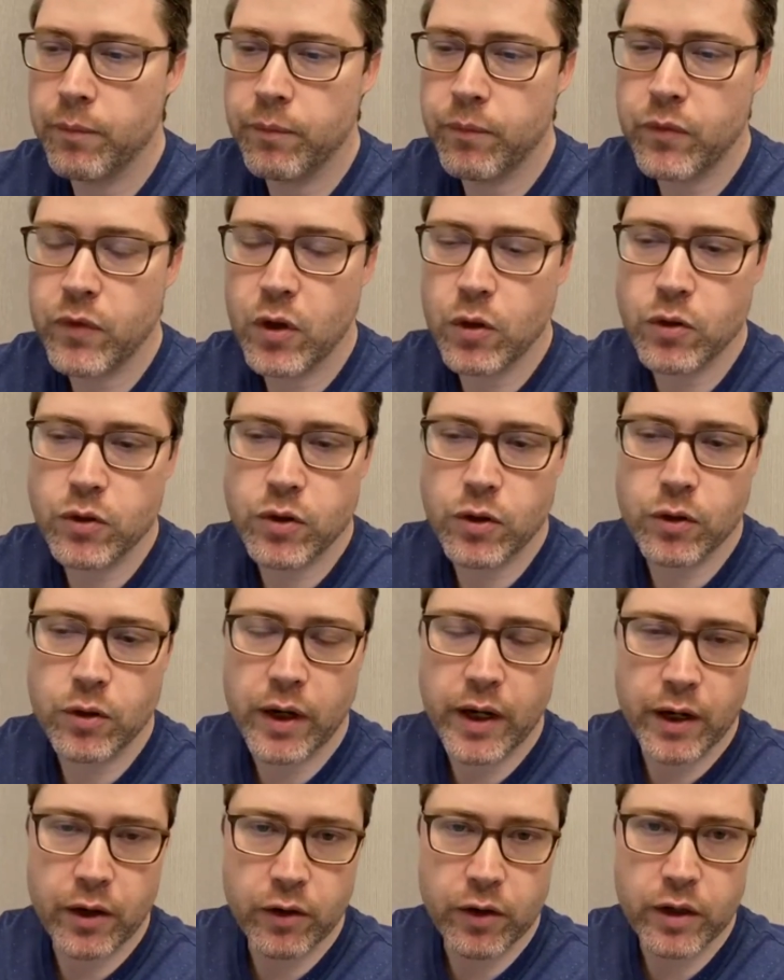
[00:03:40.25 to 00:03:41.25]
Those are
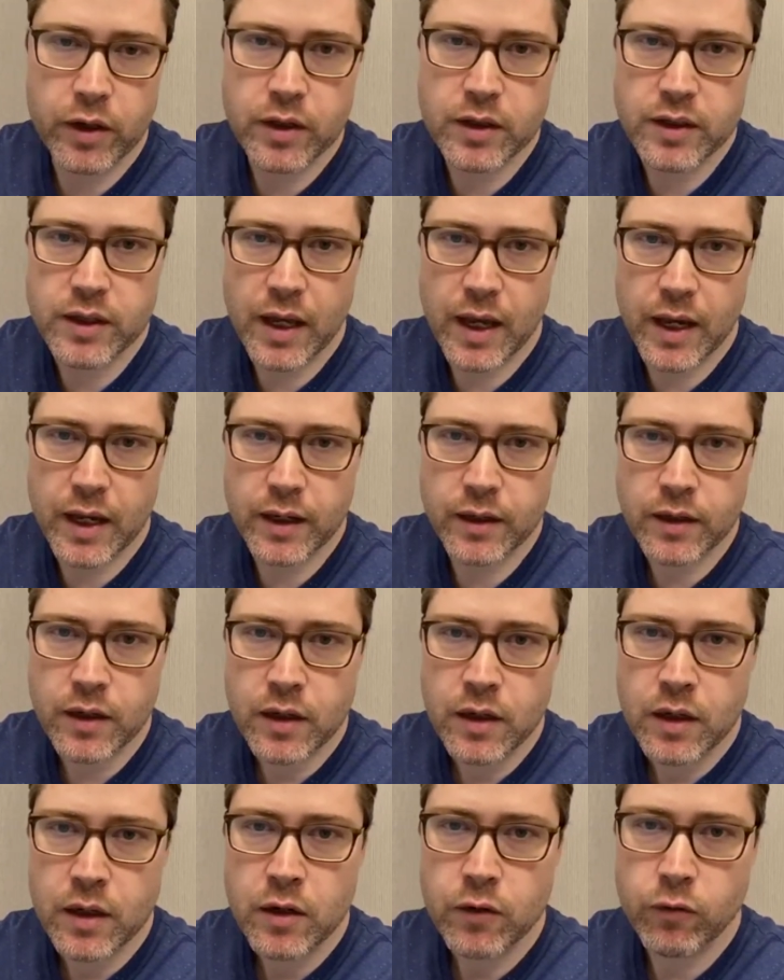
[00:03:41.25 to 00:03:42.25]
areas that
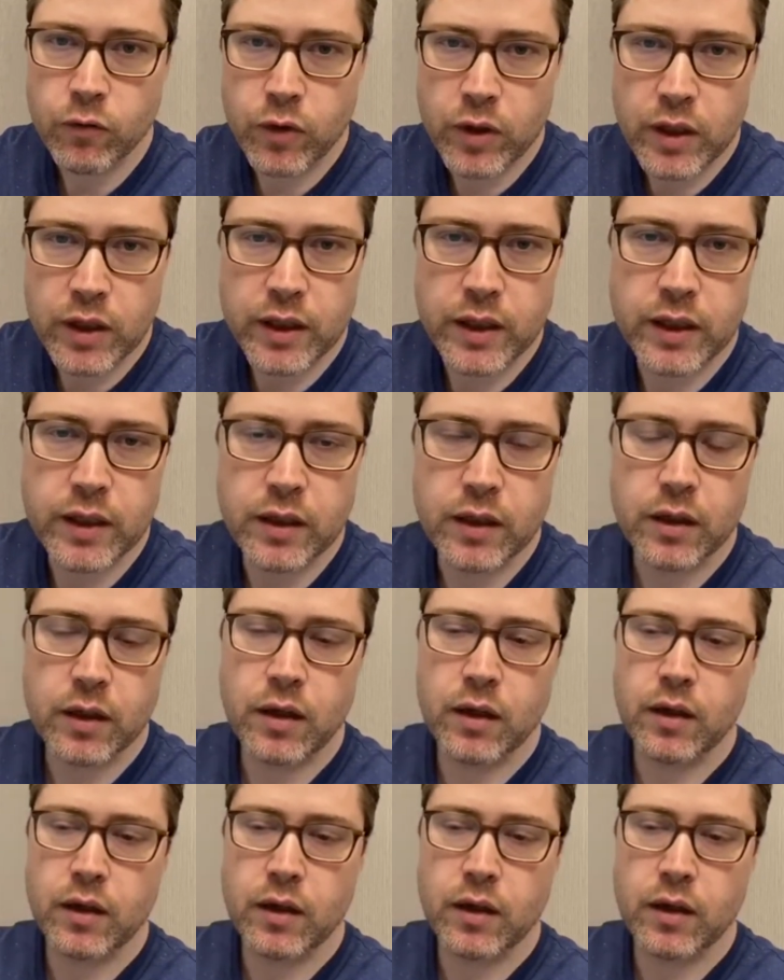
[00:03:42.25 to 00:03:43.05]
really